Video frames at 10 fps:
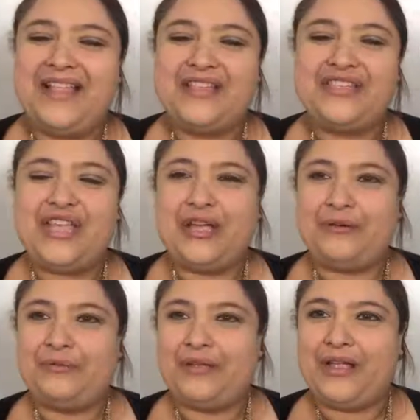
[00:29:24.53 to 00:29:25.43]
So,
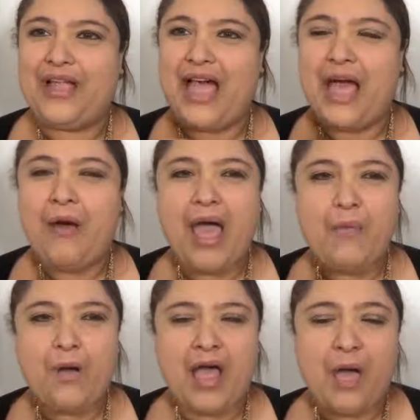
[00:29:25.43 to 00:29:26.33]

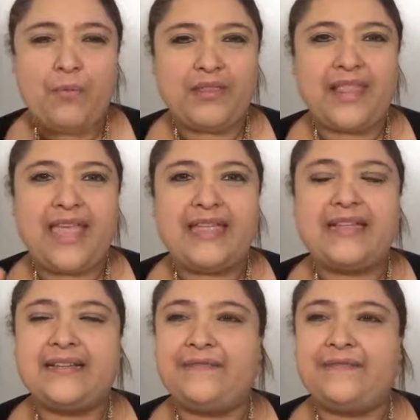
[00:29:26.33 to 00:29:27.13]
I would like